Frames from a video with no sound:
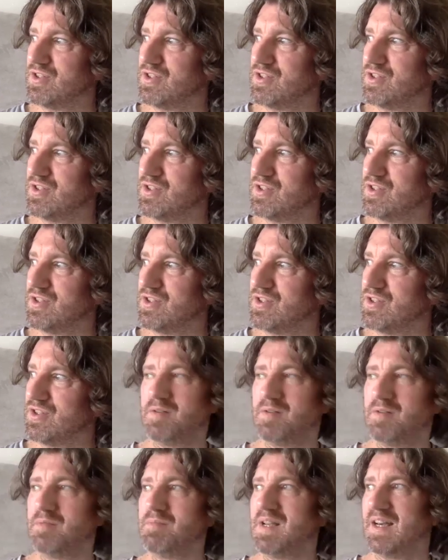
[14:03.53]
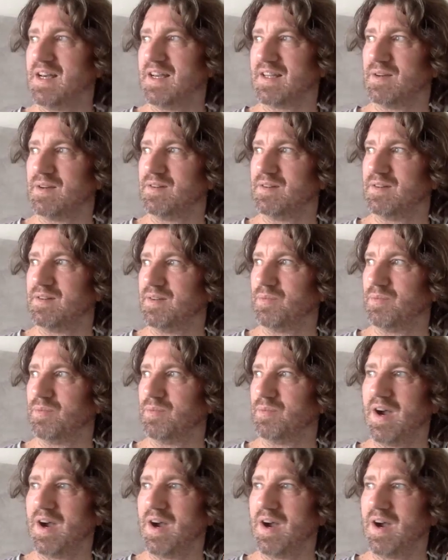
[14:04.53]
you become like
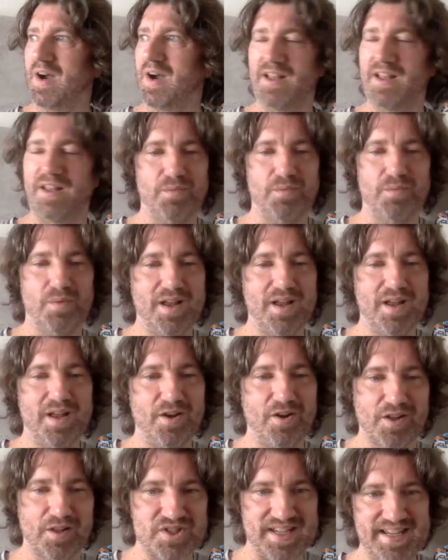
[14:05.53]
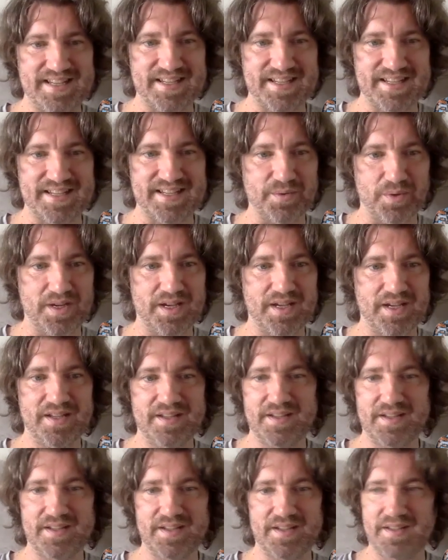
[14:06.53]
a well-oiled machine
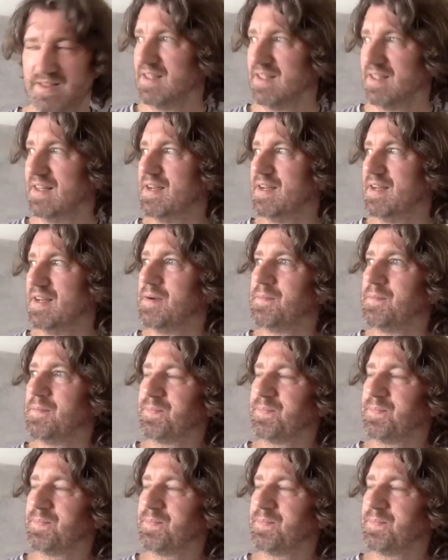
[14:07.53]
in a way, and